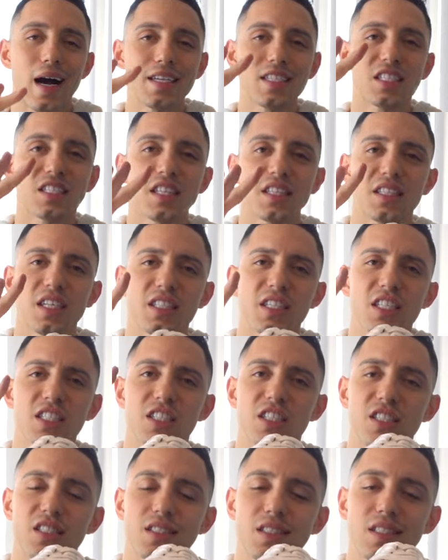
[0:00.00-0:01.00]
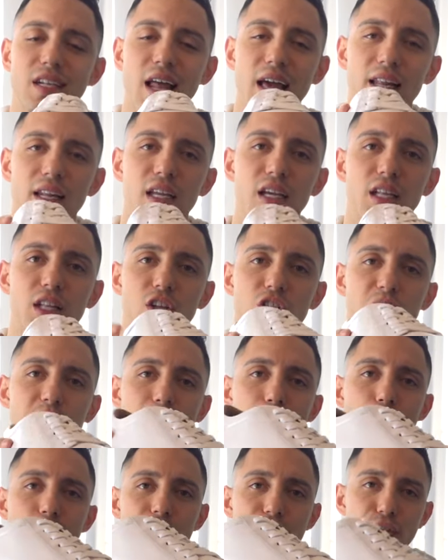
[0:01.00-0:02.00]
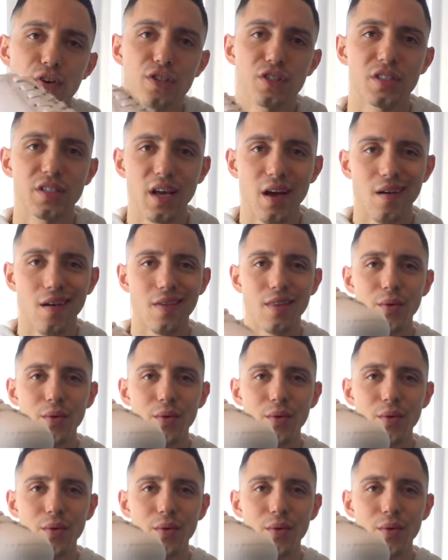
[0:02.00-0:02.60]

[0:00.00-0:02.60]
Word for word: I just think this is just slightly a little bit more versatile.